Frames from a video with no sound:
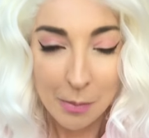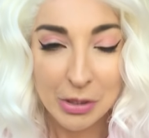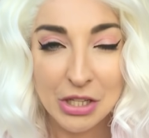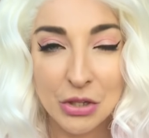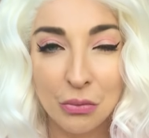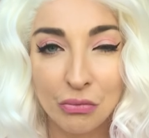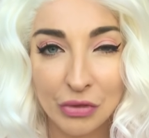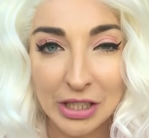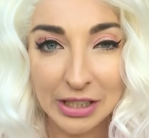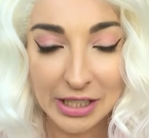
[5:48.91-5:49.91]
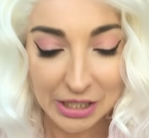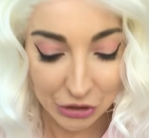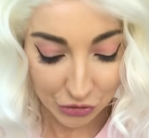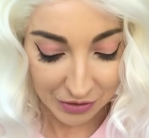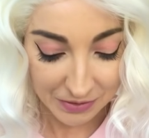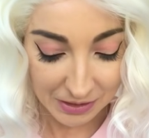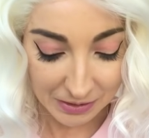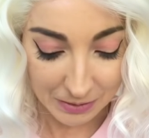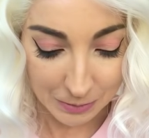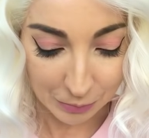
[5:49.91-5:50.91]
But it's a really
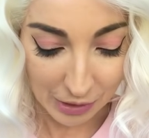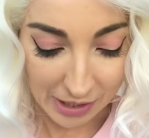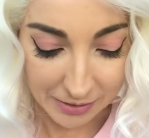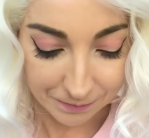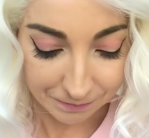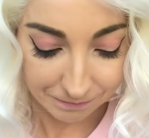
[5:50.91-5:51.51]
interesting spread.